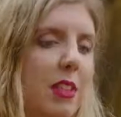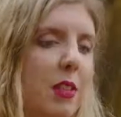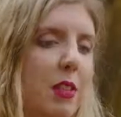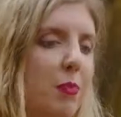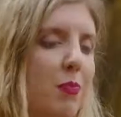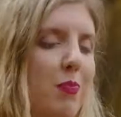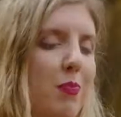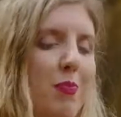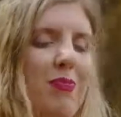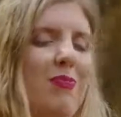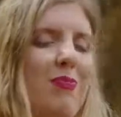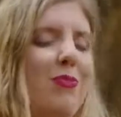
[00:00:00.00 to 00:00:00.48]
the
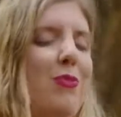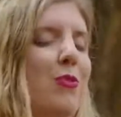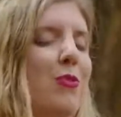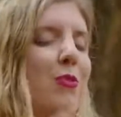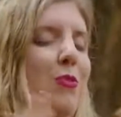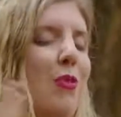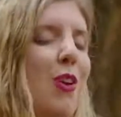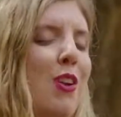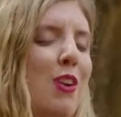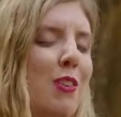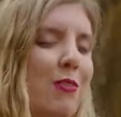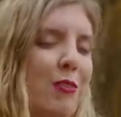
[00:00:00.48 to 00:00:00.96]

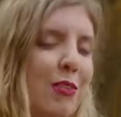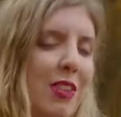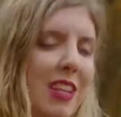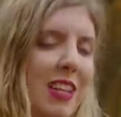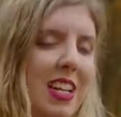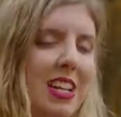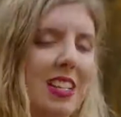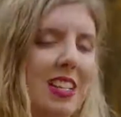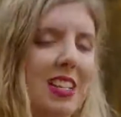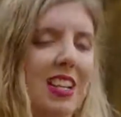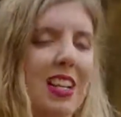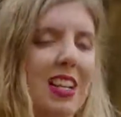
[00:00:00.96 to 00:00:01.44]
wonderful
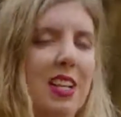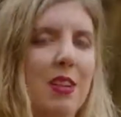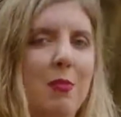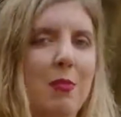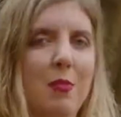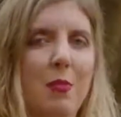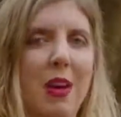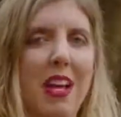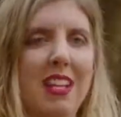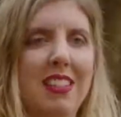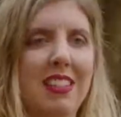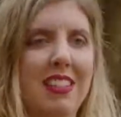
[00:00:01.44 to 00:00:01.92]

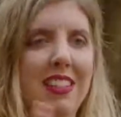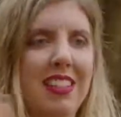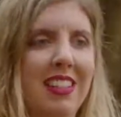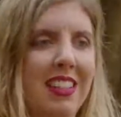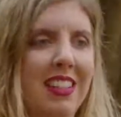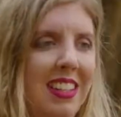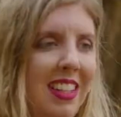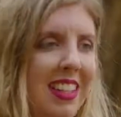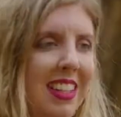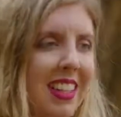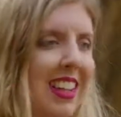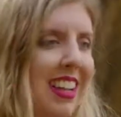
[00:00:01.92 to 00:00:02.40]
internet, best
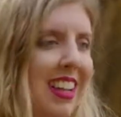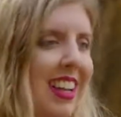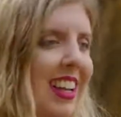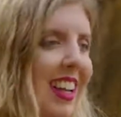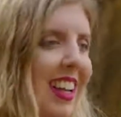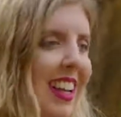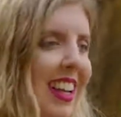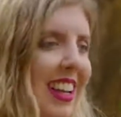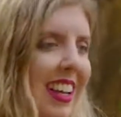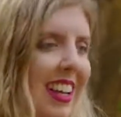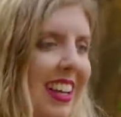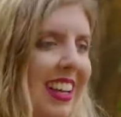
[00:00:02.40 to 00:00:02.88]

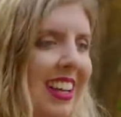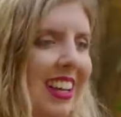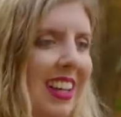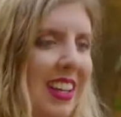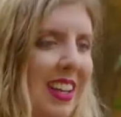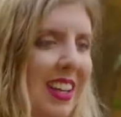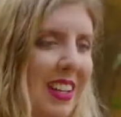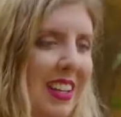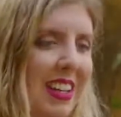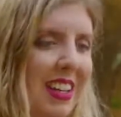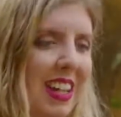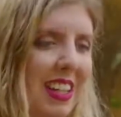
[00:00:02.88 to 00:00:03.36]

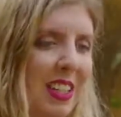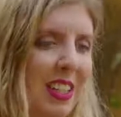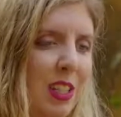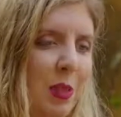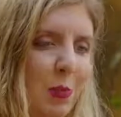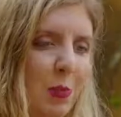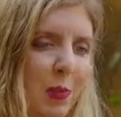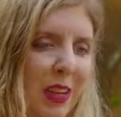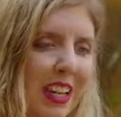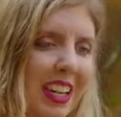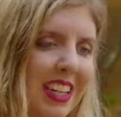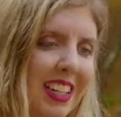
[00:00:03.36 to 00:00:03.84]
like
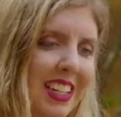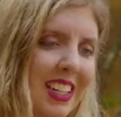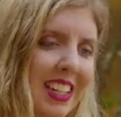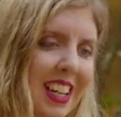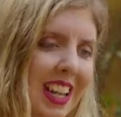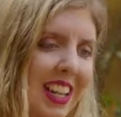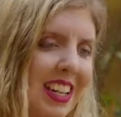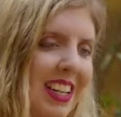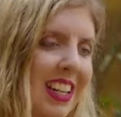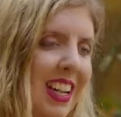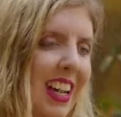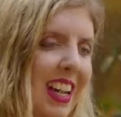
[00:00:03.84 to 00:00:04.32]
speeds
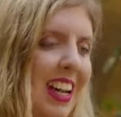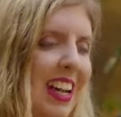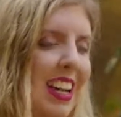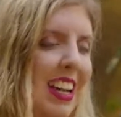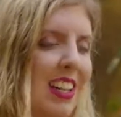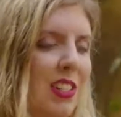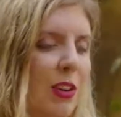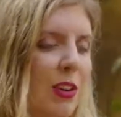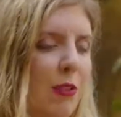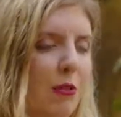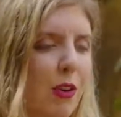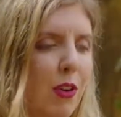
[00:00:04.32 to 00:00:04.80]

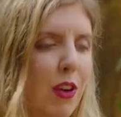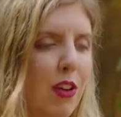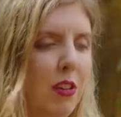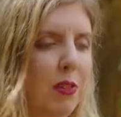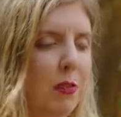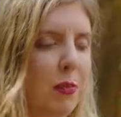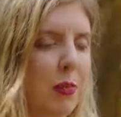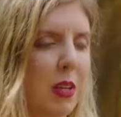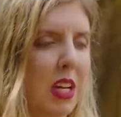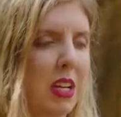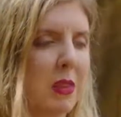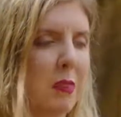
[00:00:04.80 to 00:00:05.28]
and so forth,
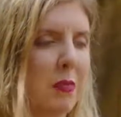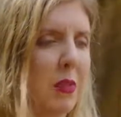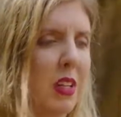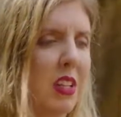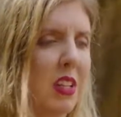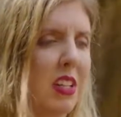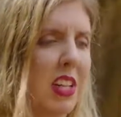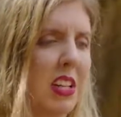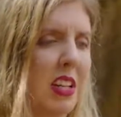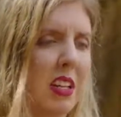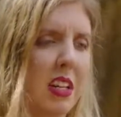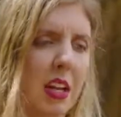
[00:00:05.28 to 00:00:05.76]

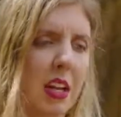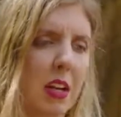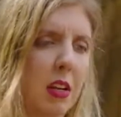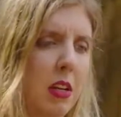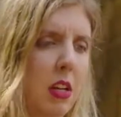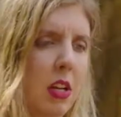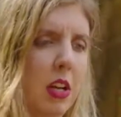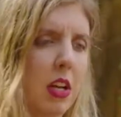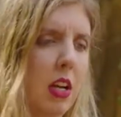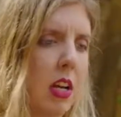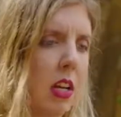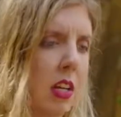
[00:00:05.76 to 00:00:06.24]
but they
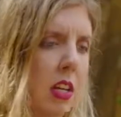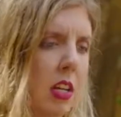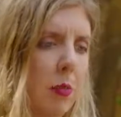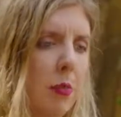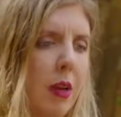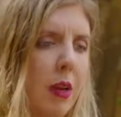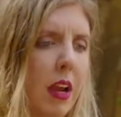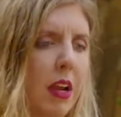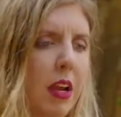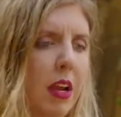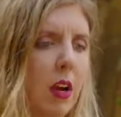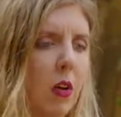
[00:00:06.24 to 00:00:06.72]

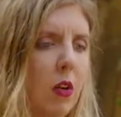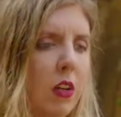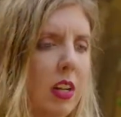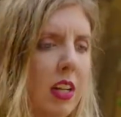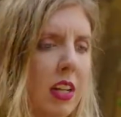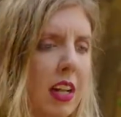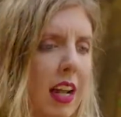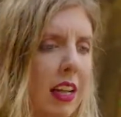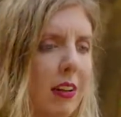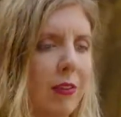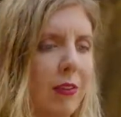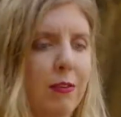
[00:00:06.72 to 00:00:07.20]
pay
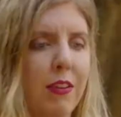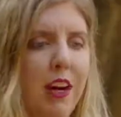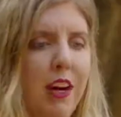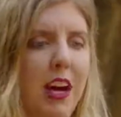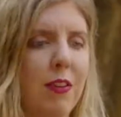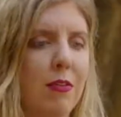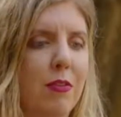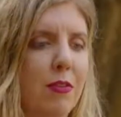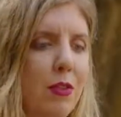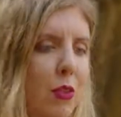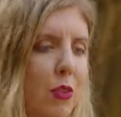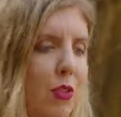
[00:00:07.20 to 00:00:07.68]
only like
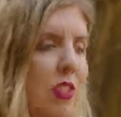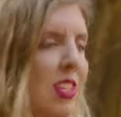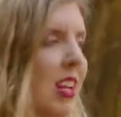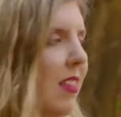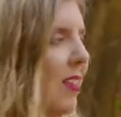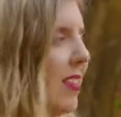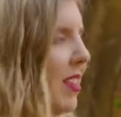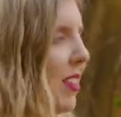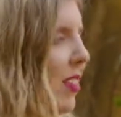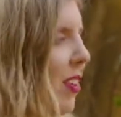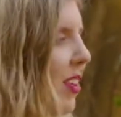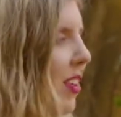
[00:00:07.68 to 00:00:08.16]
$5 to
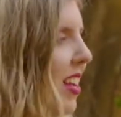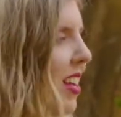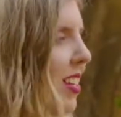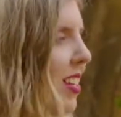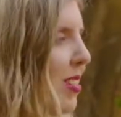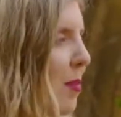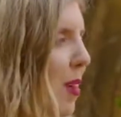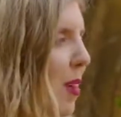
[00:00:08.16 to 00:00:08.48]
$7